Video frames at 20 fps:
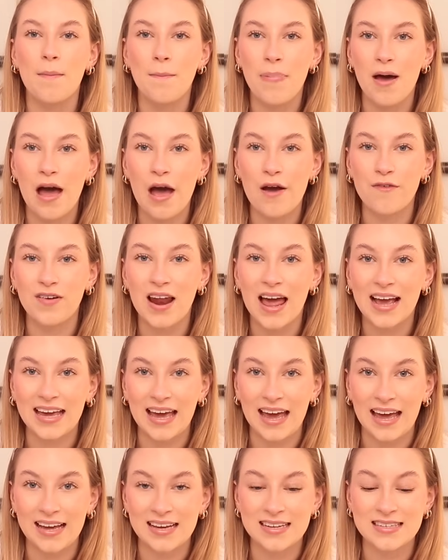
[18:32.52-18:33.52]
a pair of
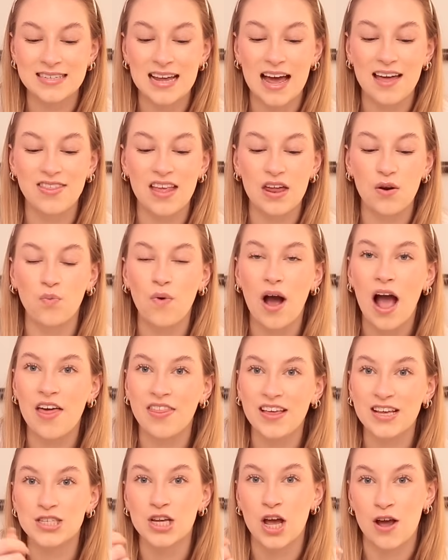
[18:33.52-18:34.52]
leggings and then wear
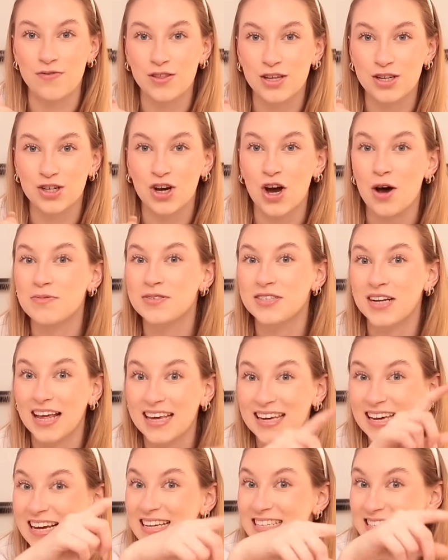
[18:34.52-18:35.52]
these over the top, so
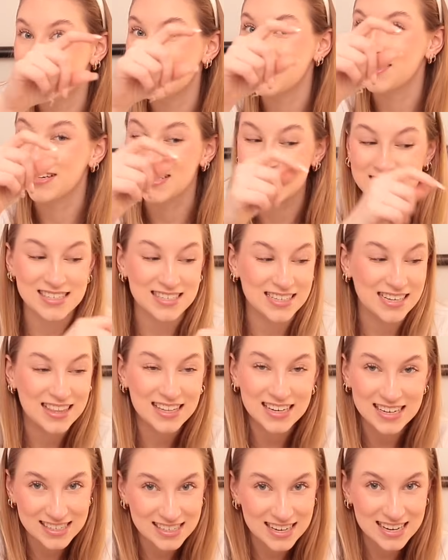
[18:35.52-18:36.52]
like it's, you can see
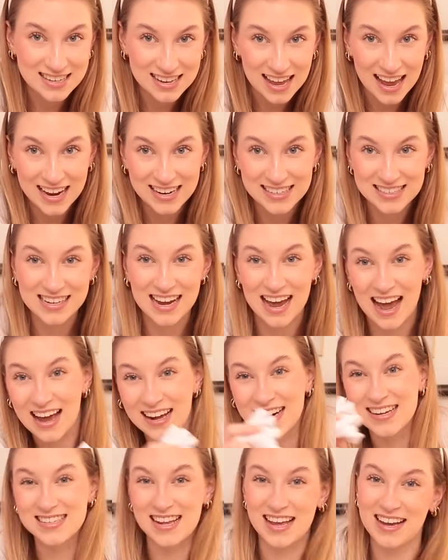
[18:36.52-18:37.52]
that it says ADA,
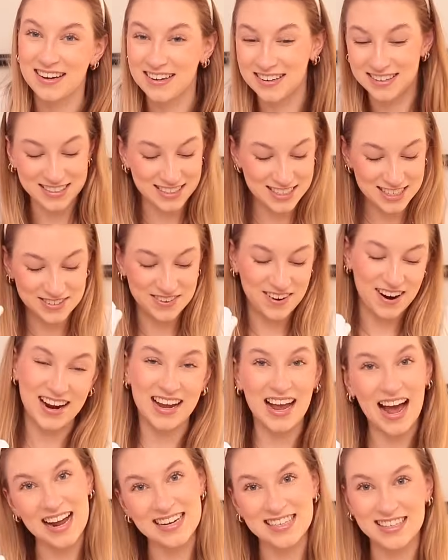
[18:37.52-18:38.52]
and it's like, oh, she's wearing
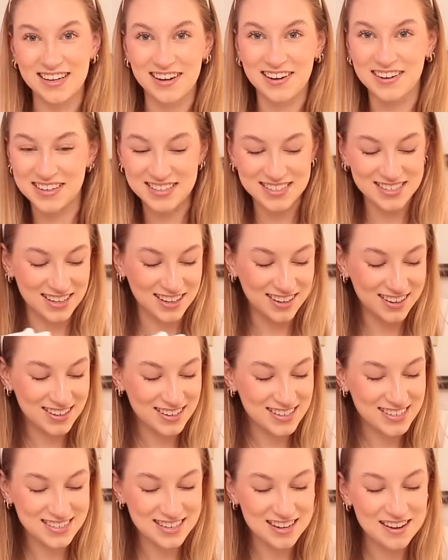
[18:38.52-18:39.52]
Adenola
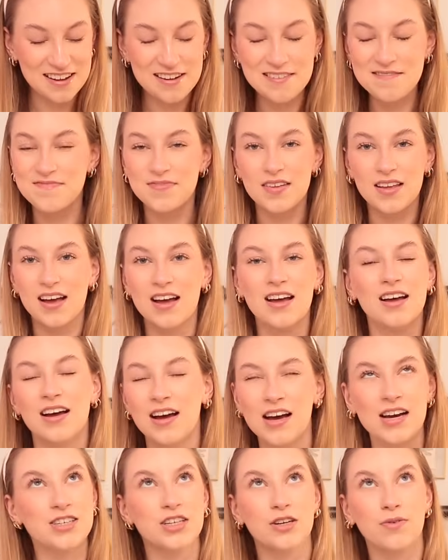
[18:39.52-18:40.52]
socks.
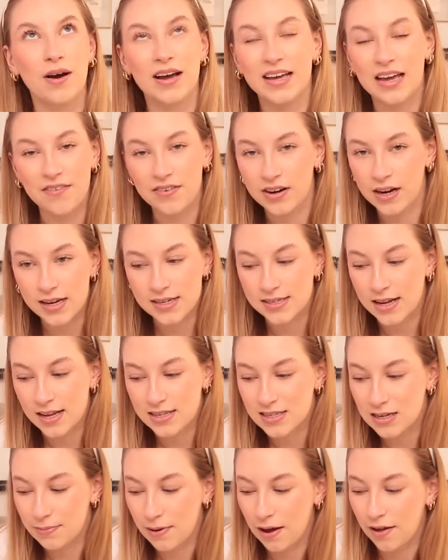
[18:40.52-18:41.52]
I don't know why I get really
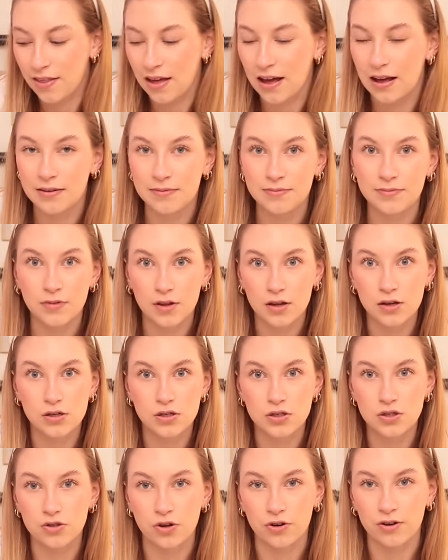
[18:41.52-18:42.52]
excited about that.
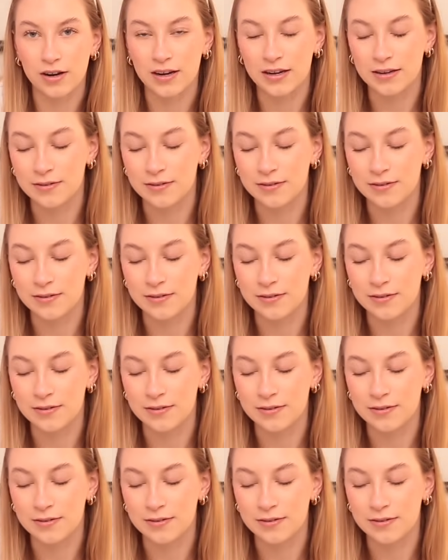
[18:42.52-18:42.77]
Sorry.